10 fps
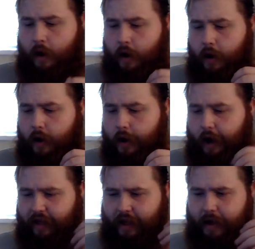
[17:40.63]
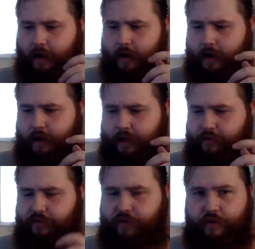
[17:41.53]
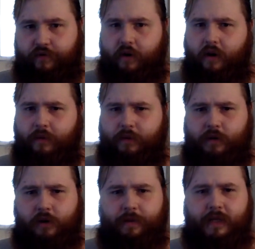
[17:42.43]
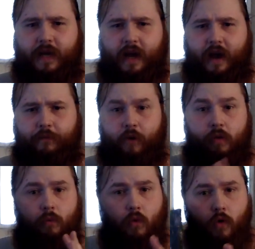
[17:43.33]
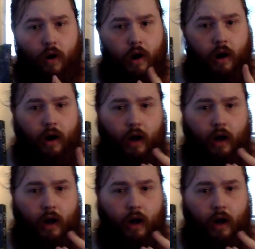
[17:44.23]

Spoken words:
I think the third volume was going to be setting up with more